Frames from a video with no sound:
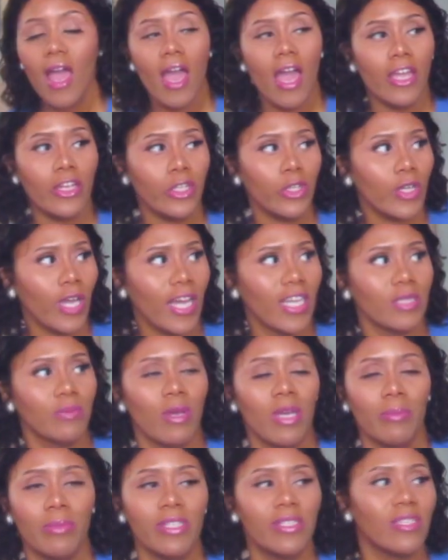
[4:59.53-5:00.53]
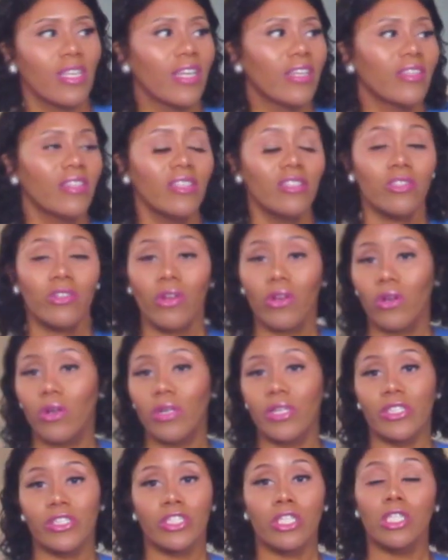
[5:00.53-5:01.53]
And you guys might be saying, this
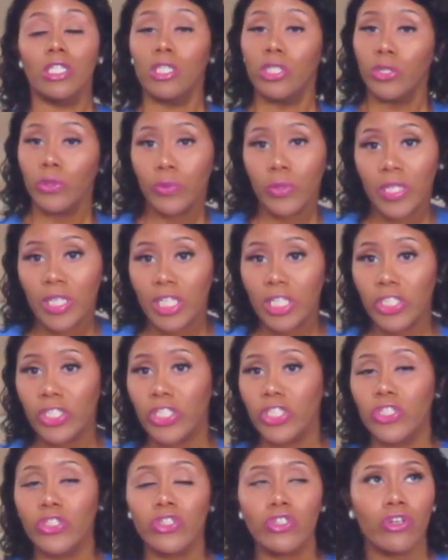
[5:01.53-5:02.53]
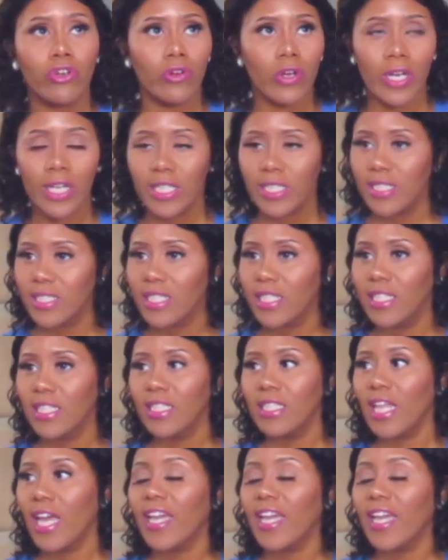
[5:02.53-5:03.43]
girl is loony, she's crazy.